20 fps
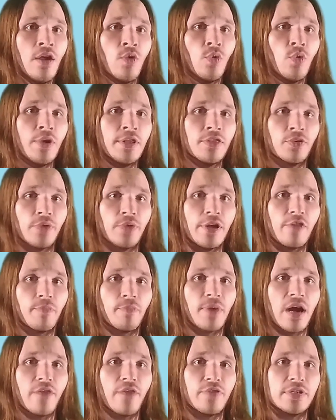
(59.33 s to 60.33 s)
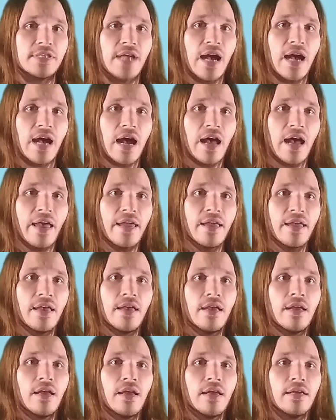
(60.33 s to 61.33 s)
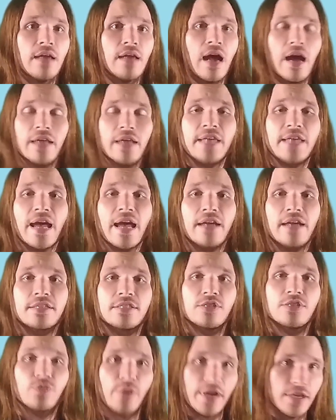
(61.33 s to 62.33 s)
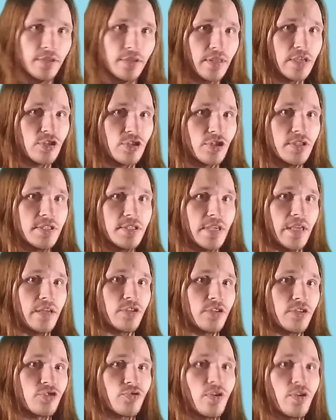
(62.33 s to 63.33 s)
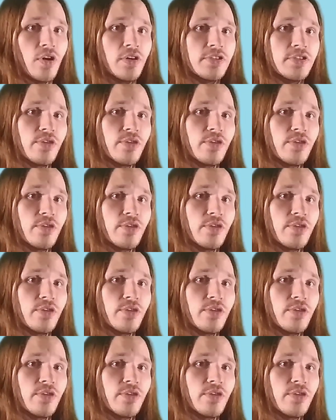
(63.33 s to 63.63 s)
When the rate of profit is high, high taxes, regulations, and a strong